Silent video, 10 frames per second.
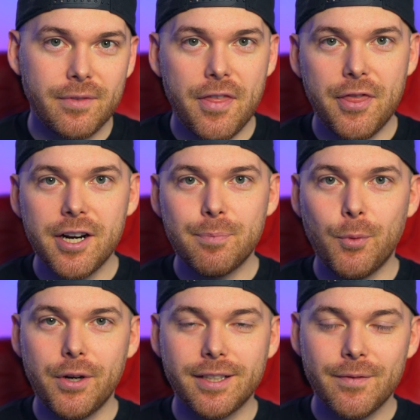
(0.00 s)
the third
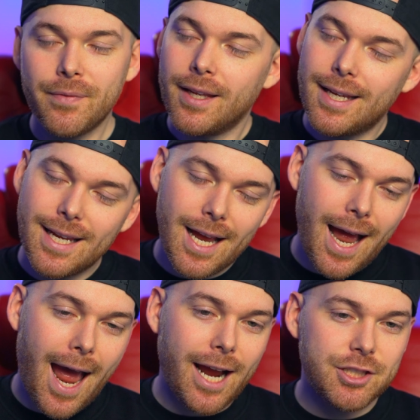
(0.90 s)
point.
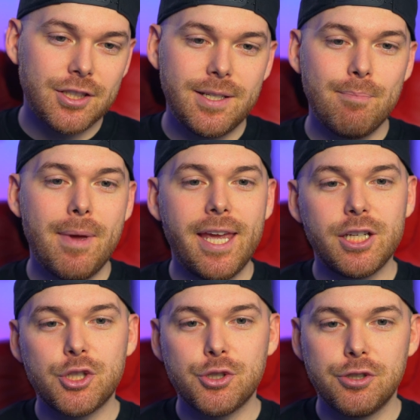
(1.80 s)
Actually make
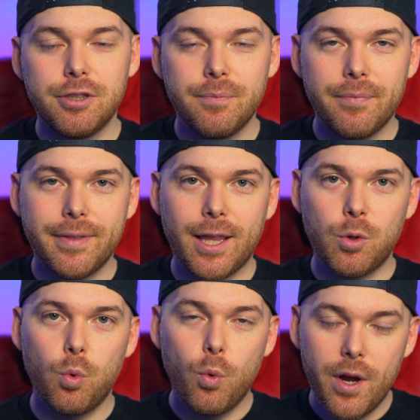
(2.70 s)
sure that
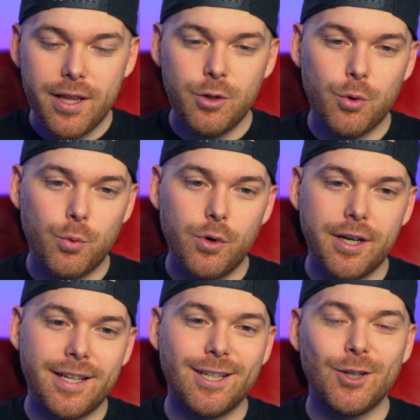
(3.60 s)
when you're
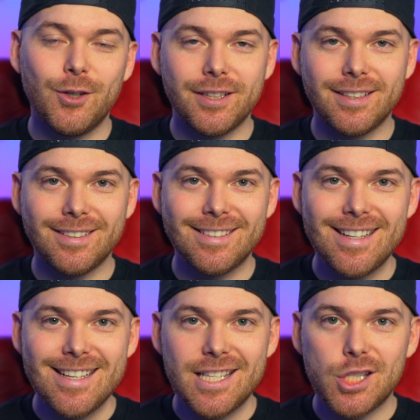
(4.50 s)
working on the
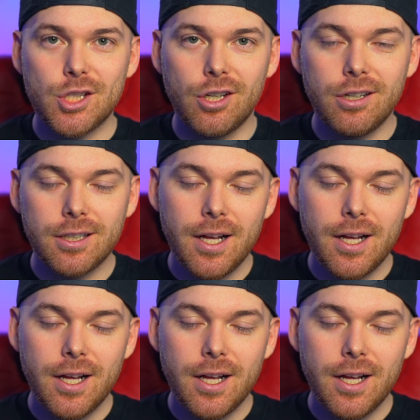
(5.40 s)
song,